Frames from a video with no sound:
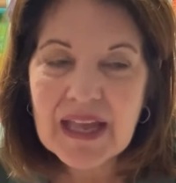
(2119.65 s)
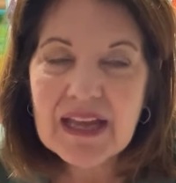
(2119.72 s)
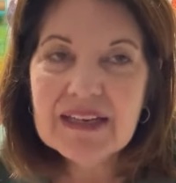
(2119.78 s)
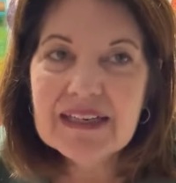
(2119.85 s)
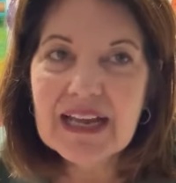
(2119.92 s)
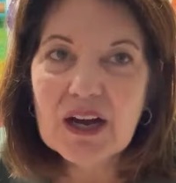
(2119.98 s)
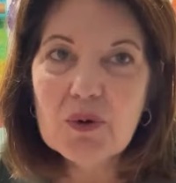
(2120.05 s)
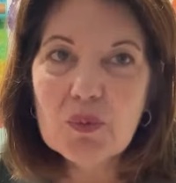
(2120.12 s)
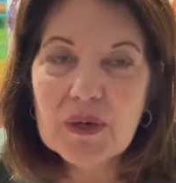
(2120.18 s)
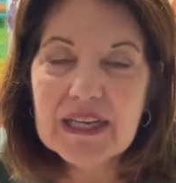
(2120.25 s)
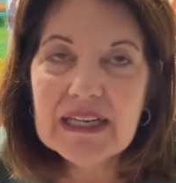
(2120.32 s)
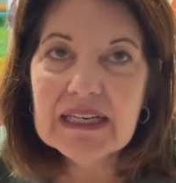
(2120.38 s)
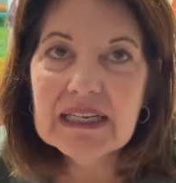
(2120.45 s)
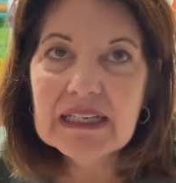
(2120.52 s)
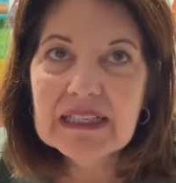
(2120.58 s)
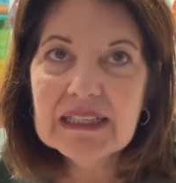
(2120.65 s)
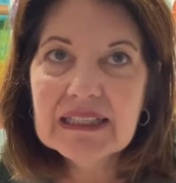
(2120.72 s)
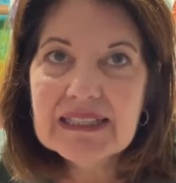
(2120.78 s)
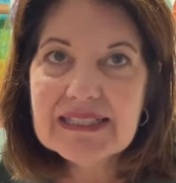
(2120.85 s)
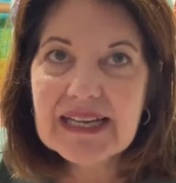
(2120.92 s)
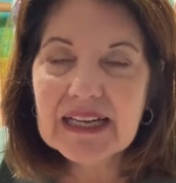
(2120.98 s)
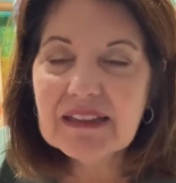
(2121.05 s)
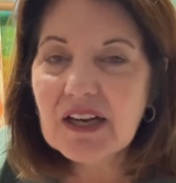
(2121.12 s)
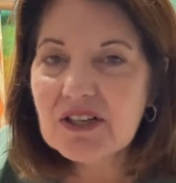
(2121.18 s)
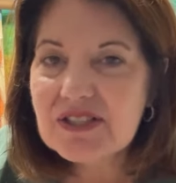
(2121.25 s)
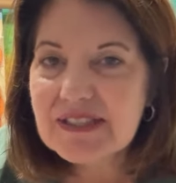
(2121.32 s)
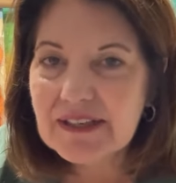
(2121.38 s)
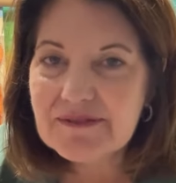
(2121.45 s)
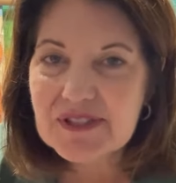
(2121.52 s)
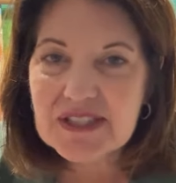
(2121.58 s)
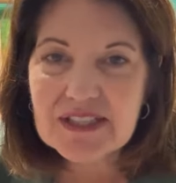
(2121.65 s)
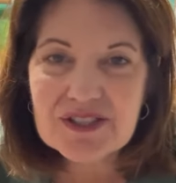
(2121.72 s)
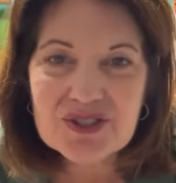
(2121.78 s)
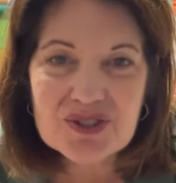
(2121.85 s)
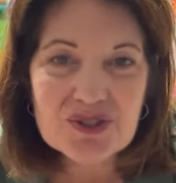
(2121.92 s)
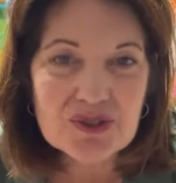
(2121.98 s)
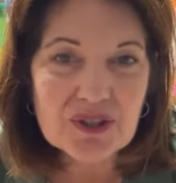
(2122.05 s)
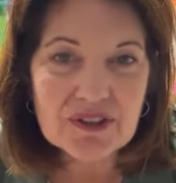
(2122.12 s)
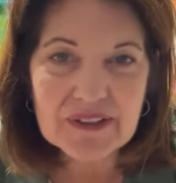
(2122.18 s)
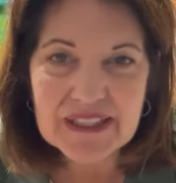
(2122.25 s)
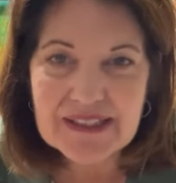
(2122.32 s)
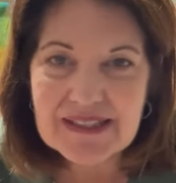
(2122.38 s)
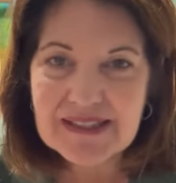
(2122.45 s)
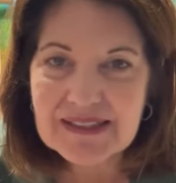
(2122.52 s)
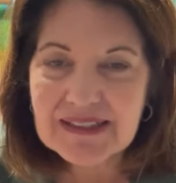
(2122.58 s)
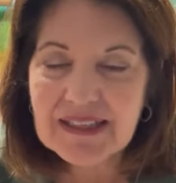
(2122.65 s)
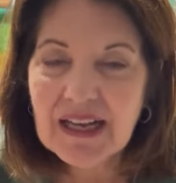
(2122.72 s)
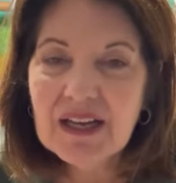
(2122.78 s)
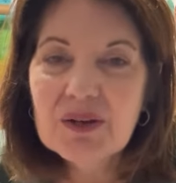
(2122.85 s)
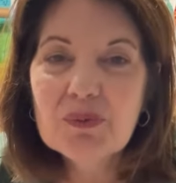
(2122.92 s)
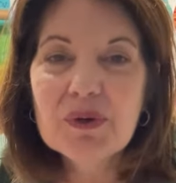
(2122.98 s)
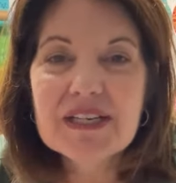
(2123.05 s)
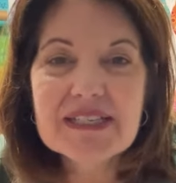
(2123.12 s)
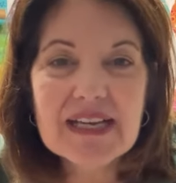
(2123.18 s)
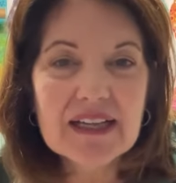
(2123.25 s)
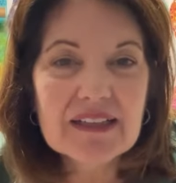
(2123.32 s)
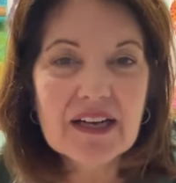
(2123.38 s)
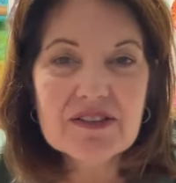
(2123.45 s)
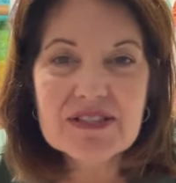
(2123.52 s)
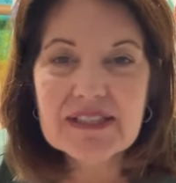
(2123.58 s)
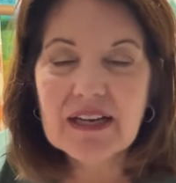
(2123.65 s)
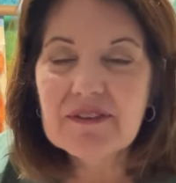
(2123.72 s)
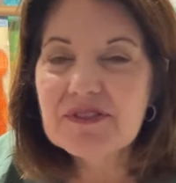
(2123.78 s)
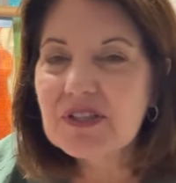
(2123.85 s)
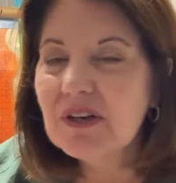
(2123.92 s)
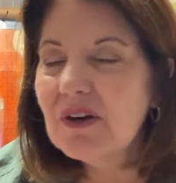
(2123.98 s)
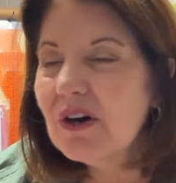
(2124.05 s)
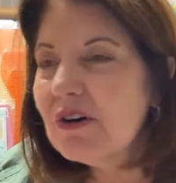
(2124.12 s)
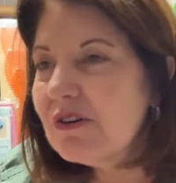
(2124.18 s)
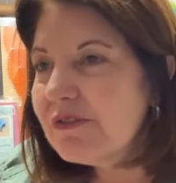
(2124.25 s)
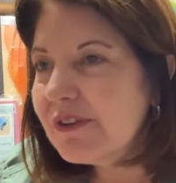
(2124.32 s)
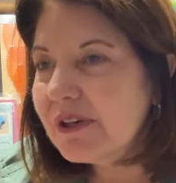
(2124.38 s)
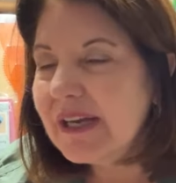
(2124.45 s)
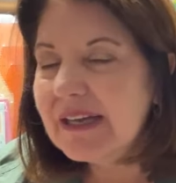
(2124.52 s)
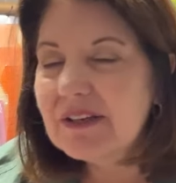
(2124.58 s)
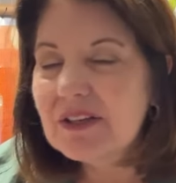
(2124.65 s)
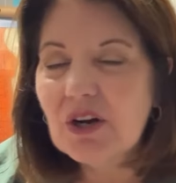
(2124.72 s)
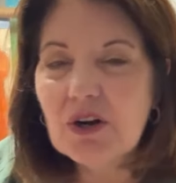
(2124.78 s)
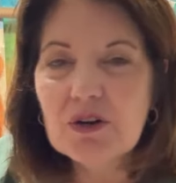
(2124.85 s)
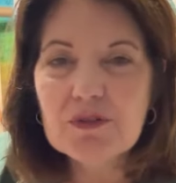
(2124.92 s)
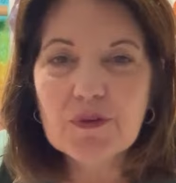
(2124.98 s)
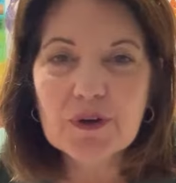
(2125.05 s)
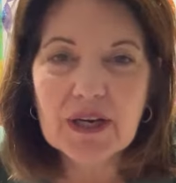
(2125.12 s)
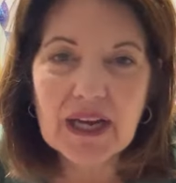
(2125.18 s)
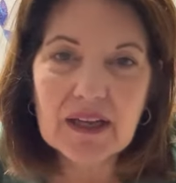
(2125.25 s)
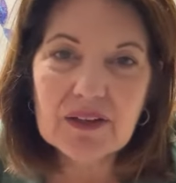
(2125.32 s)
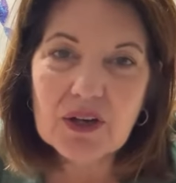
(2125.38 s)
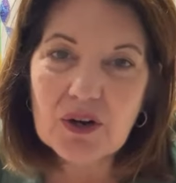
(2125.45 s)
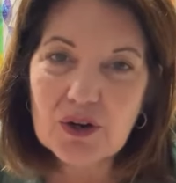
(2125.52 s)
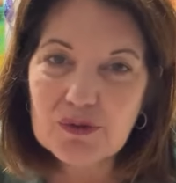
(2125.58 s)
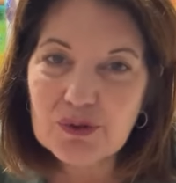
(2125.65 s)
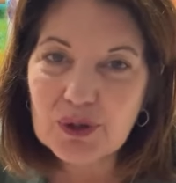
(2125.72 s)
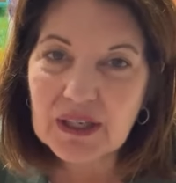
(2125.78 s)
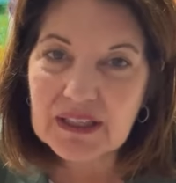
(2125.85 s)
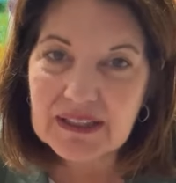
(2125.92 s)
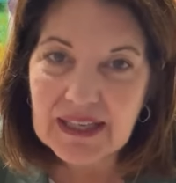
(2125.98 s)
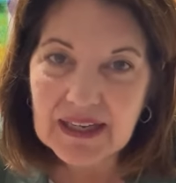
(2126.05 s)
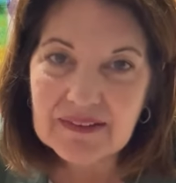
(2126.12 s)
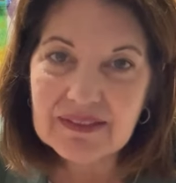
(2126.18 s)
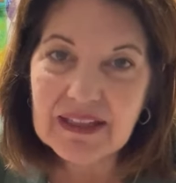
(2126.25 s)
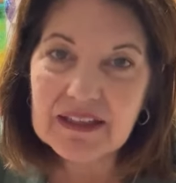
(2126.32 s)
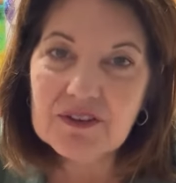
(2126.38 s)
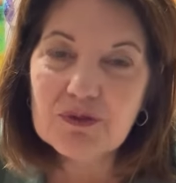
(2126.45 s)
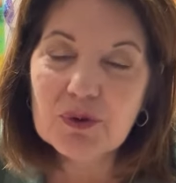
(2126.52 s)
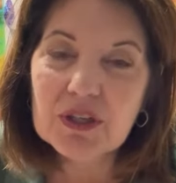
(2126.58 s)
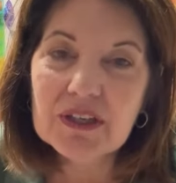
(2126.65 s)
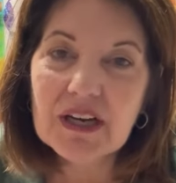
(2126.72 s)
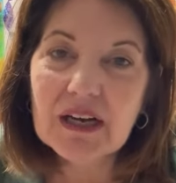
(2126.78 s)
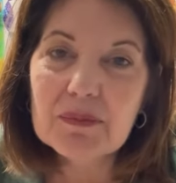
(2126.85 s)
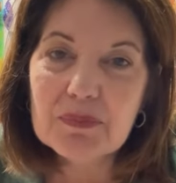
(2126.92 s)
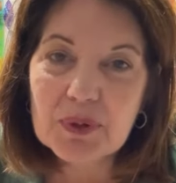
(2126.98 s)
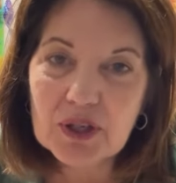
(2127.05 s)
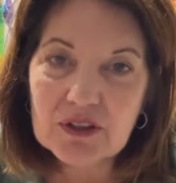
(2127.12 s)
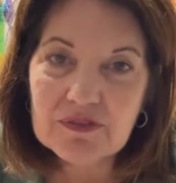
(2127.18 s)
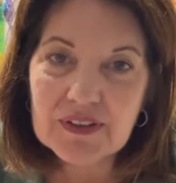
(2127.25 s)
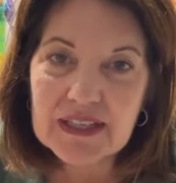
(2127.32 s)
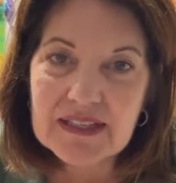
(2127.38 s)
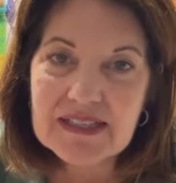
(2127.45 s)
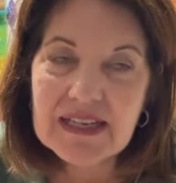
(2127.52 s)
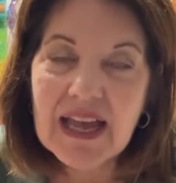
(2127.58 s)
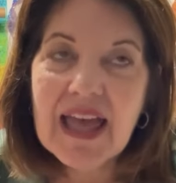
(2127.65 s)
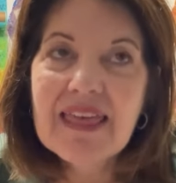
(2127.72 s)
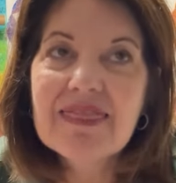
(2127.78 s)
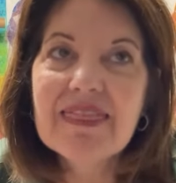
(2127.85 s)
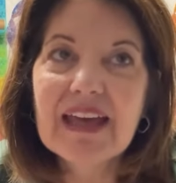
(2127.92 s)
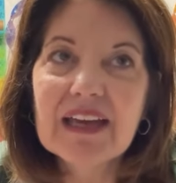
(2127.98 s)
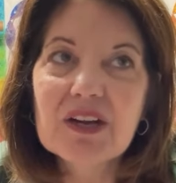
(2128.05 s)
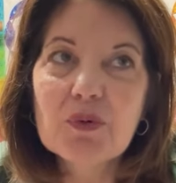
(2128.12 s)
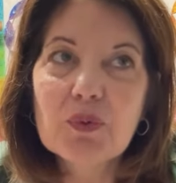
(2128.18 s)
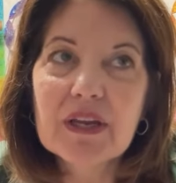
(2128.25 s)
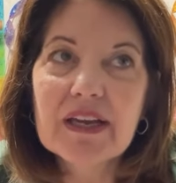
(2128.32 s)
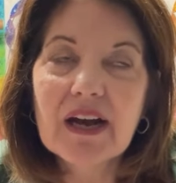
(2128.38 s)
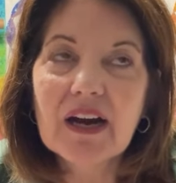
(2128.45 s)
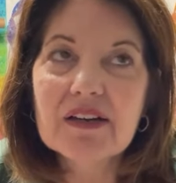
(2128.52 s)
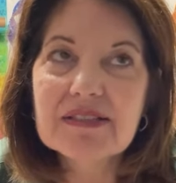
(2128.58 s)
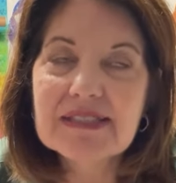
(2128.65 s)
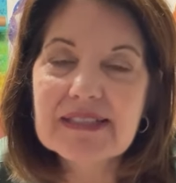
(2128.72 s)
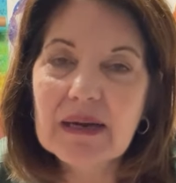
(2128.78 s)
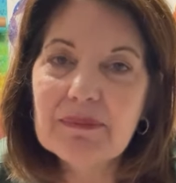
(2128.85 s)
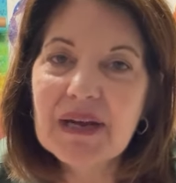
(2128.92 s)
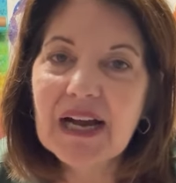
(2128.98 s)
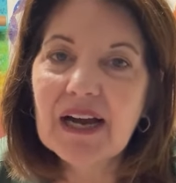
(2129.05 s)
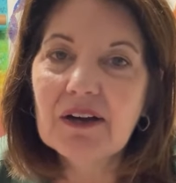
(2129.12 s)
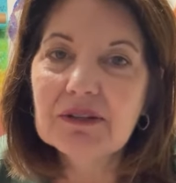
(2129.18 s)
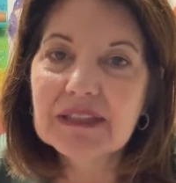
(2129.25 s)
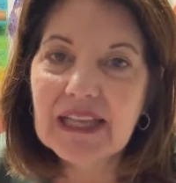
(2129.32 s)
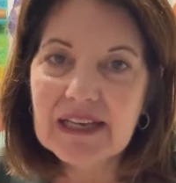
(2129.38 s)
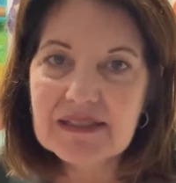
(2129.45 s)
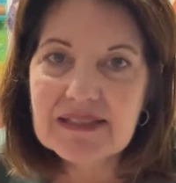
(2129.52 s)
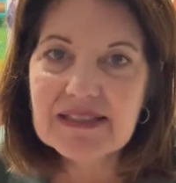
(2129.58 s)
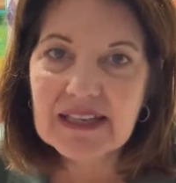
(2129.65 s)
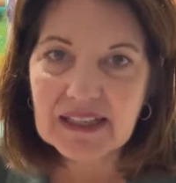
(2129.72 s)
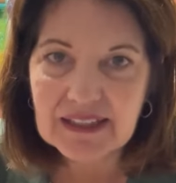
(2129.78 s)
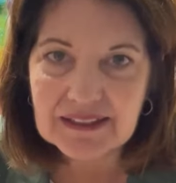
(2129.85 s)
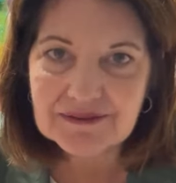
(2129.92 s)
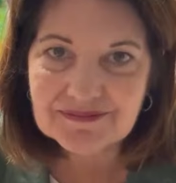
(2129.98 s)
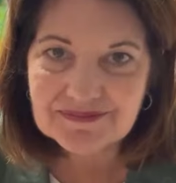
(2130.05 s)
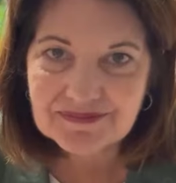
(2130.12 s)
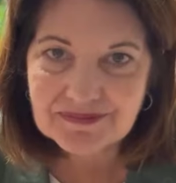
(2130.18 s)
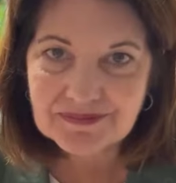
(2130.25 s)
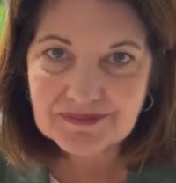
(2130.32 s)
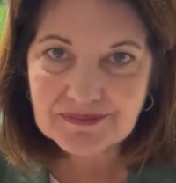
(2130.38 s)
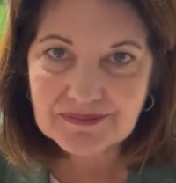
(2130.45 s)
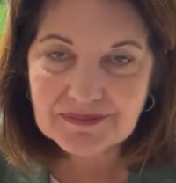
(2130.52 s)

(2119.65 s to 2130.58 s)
Now, we tell ourselves these stories. We tell ourselves over and over and over again that if we're not perfect, then we are somehow less than.